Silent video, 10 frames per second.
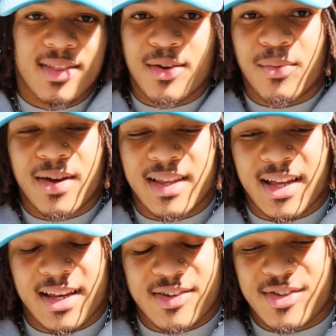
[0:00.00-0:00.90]
The one
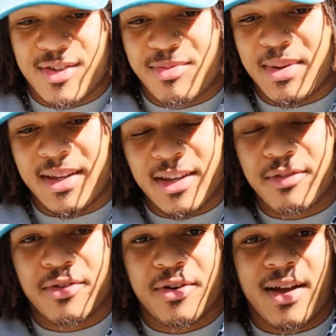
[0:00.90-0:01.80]
lady, she was being
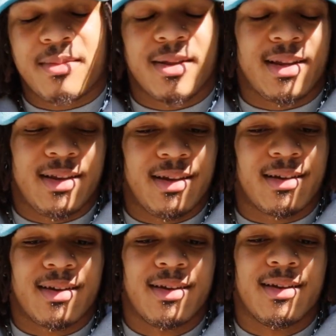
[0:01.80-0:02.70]
difficult. I'm like,
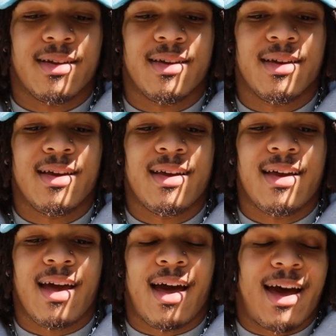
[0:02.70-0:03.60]
look,
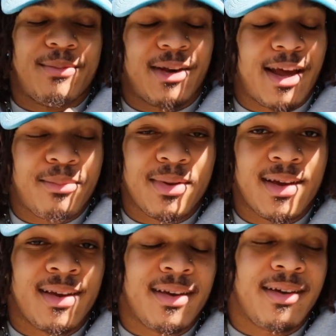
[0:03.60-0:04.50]
I'm not
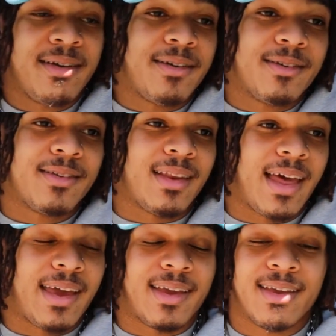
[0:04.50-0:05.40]
playing here.
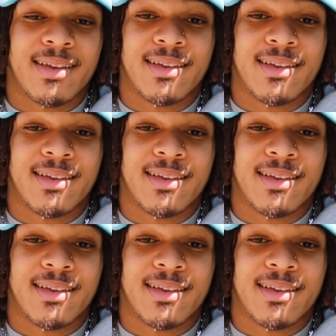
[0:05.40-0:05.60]
Like